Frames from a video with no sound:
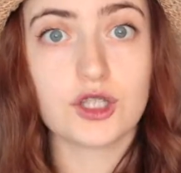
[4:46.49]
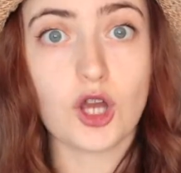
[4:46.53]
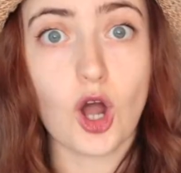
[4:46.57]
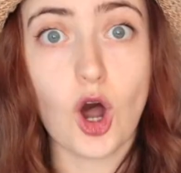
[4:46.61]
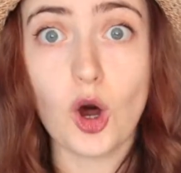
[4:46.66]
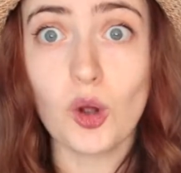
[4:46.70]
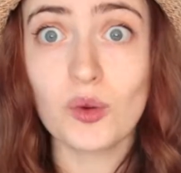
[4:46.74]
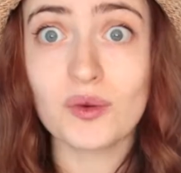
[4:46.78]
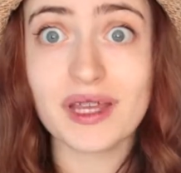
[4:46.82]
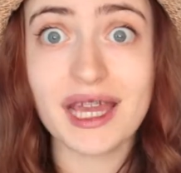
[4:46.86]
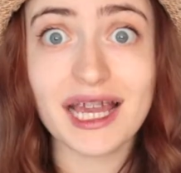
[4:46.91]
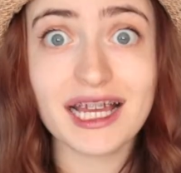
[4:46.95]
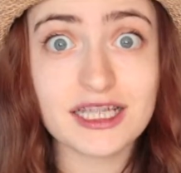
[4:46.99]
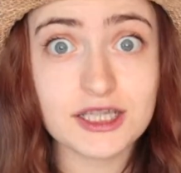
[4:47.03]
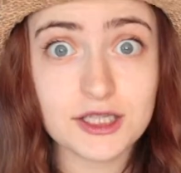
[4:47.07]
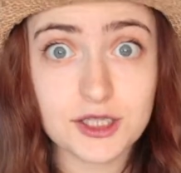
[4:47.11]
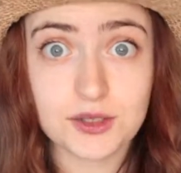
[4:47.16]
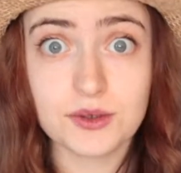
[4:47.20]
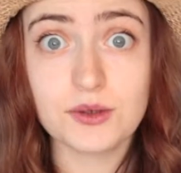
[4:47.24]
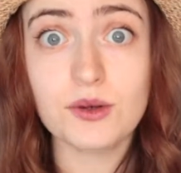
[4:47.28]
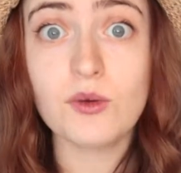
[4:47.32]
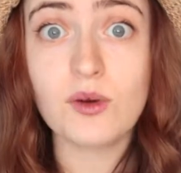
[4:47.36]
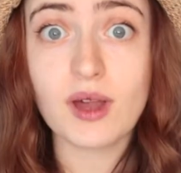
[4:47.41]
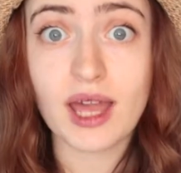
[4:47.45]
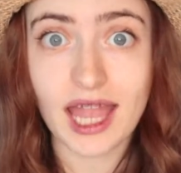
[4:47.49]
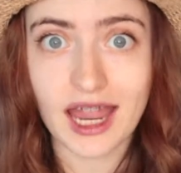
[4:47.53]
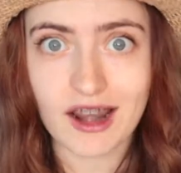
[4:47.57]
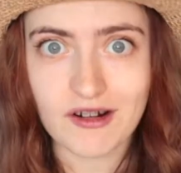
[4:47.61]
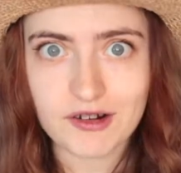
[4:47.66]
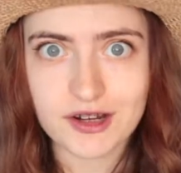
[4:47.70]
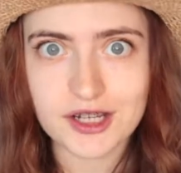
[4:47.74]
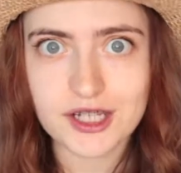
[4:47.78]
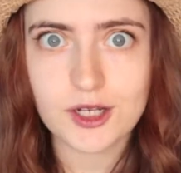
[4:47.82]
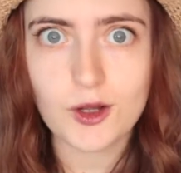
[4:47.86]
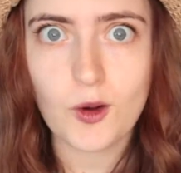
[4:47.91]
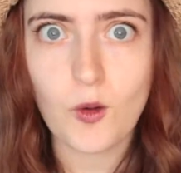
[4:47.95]
Don't get too
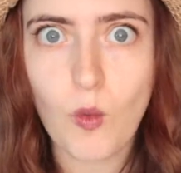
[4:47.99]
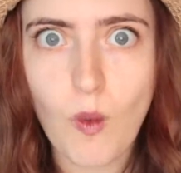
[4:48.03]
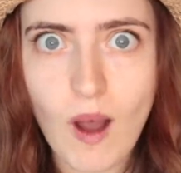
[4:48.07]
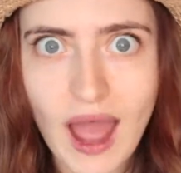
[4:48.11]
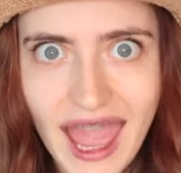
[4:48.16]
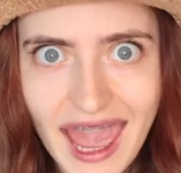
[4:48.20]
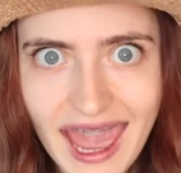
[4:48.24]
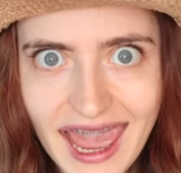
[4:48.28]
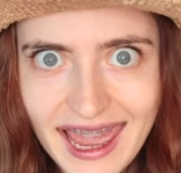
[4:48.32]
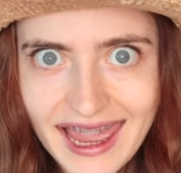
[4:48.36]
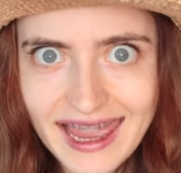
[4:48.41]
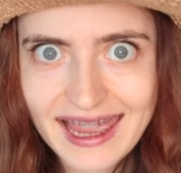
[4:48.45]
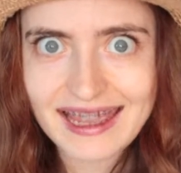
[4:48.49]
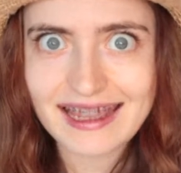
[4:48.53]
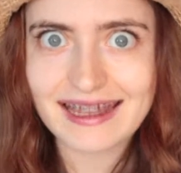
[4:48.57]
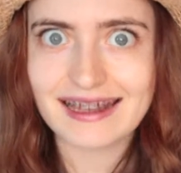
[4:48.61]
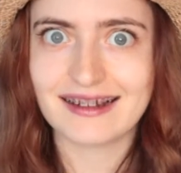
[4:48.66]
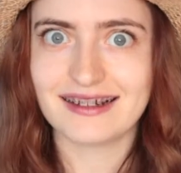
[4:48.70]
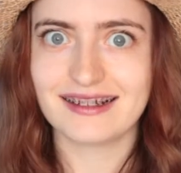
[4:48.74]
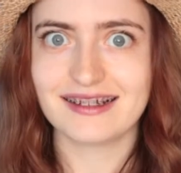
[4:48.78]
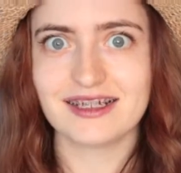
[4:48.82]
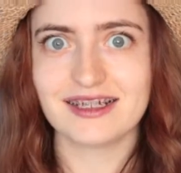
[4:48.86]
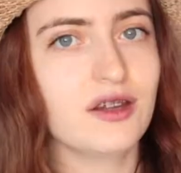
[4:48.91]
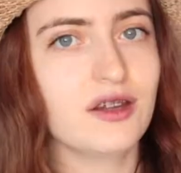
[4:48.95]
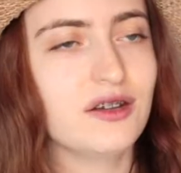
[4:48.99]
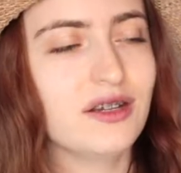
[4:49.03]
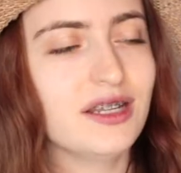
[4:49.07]
carried away.